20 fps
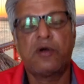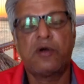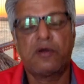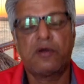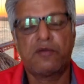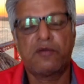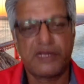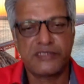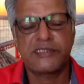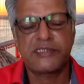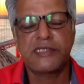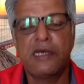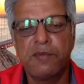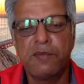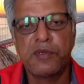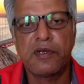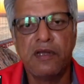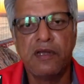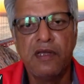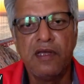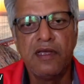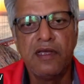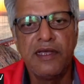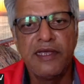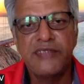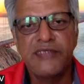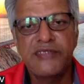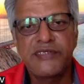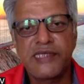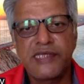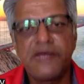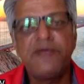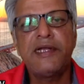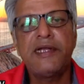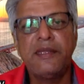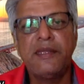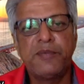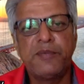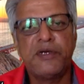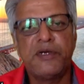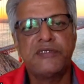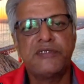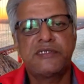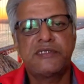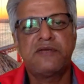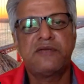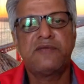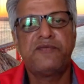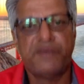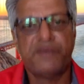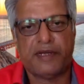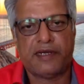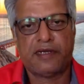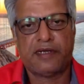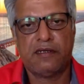for example, is 70% fit,